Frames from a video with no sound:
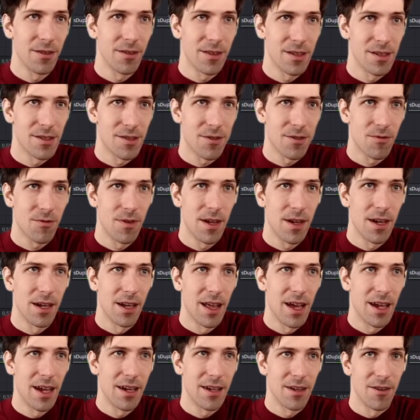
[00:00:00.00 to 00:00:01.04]
this green
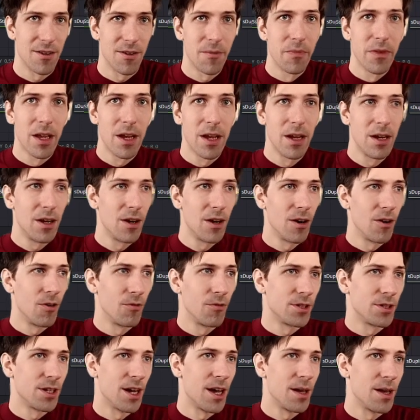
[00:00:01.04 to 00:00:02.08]
line here, over
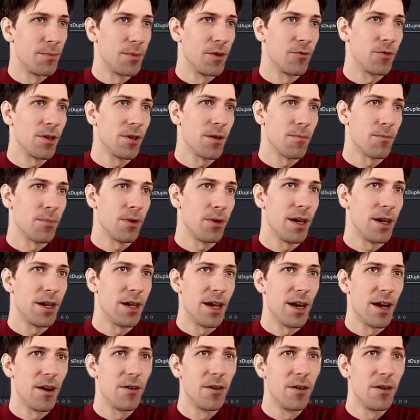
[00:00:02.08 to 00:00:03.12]
time. If we hit play now,